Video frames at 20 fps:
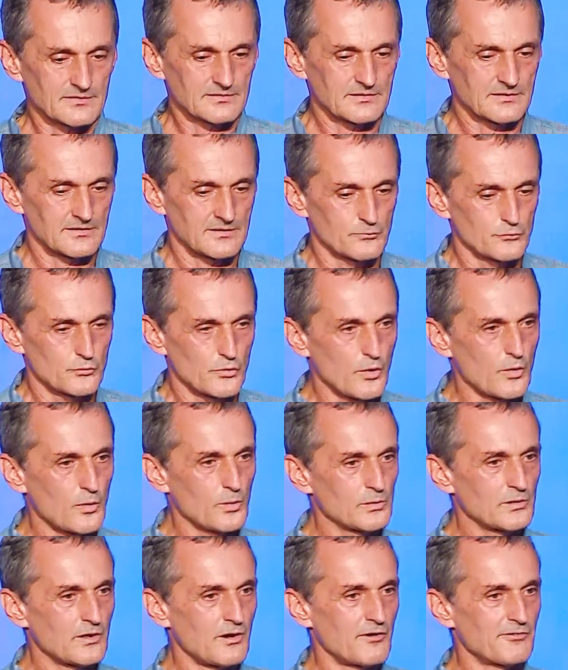the
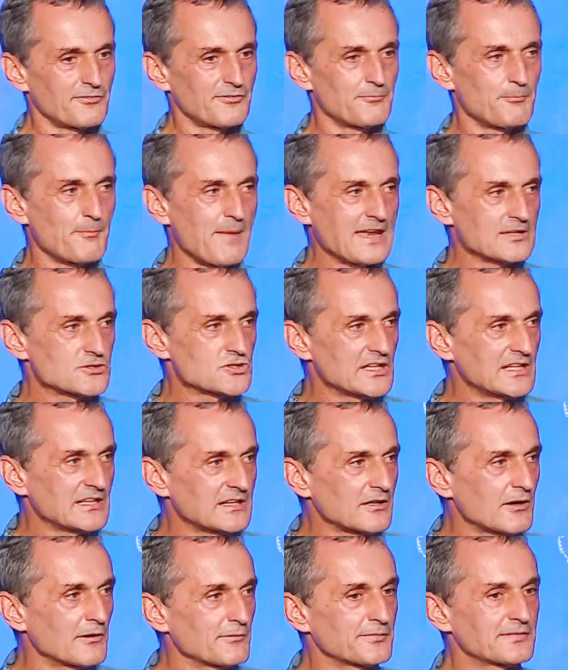role of
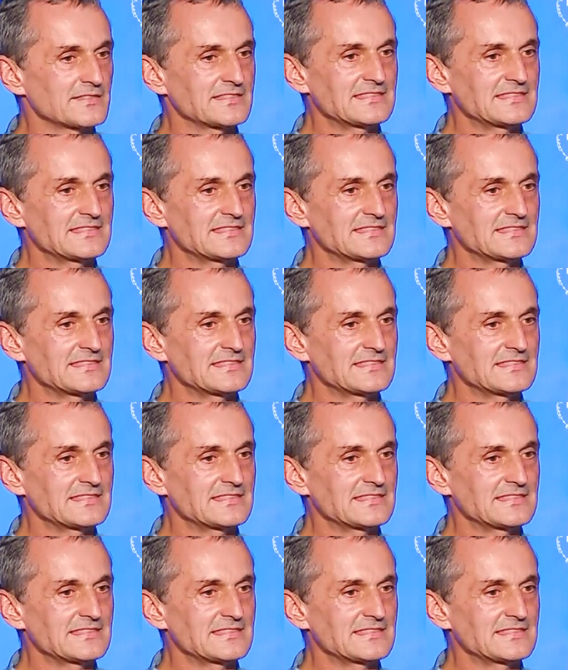magic, of